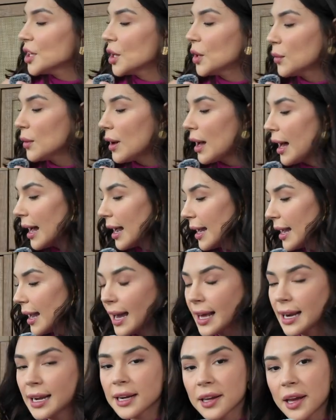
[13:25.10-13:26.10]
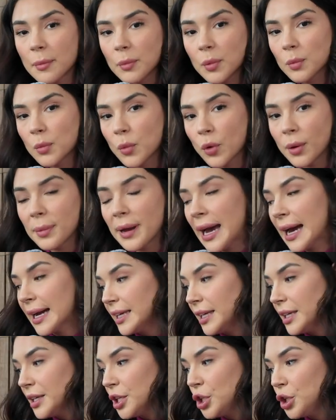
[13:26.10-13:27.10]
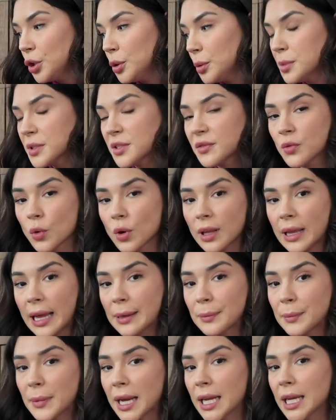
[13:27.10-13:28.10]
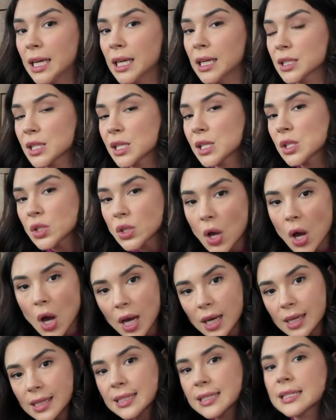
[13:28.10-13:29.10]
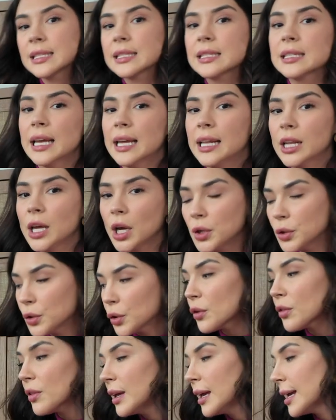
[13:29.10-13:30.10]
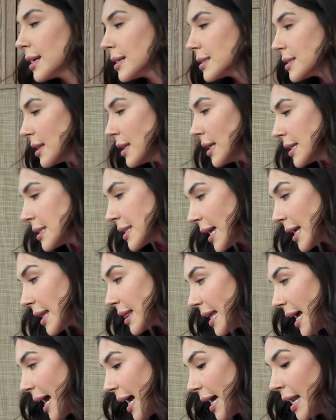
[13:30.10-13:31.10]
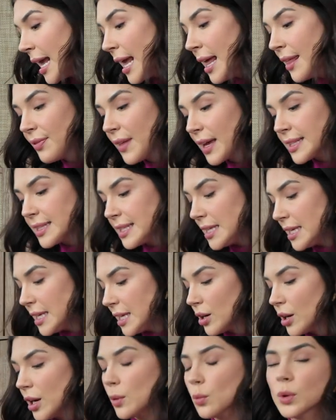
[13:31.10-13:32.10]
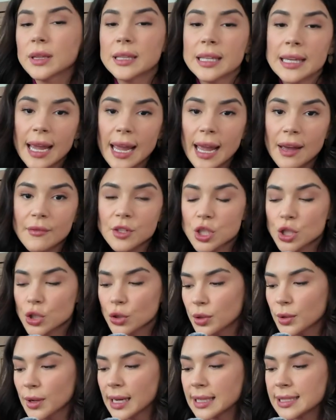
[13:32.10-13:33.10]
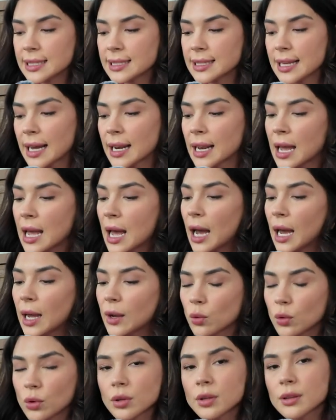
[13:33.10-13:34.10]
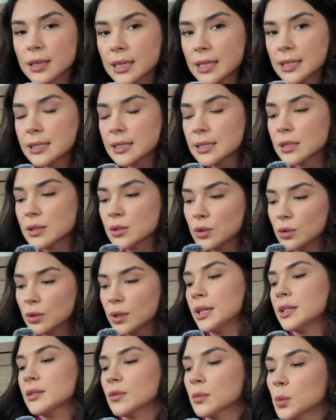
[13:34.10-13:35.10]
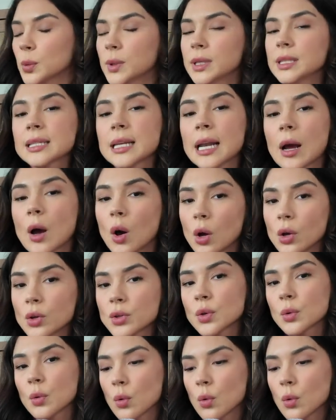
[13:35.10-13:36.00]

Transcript: So I added a couple more packing cubes for like my socks and under things like that. That's in here. And one thing I haven't shown you guys is that I ordered this suitcase from Quince, and I also